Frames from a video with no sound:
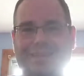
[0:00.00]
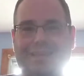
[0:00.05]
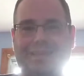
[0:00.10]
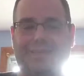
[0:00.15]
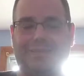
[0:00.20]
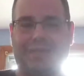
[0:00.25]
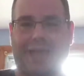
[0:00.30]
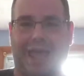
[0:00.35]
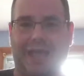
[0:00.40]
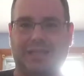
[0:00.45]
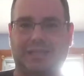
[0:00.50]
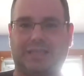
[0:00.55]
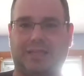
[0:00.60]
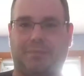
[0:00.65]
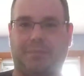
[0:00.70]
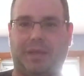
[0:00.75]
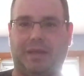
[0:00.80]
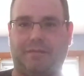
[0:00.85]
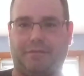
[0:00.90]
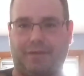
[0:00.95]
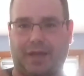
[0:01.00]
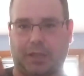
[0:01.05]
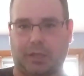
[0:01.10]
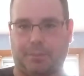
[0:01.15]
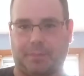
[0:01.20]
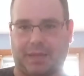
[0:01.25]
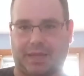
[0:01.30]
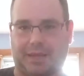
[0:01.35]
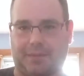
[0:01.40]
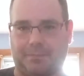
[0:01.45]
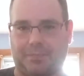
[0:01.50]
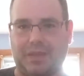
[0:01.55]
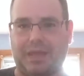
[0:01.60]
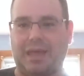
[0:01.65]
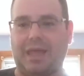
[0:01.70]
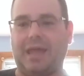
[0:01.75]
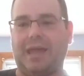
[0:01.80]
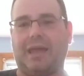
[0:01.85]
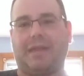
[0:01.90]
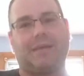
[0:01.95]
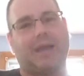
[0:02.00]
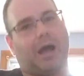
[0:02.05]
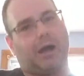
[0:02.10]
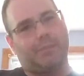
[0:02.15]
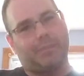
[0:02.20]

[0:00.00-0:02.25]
that ends up enveloping. Now,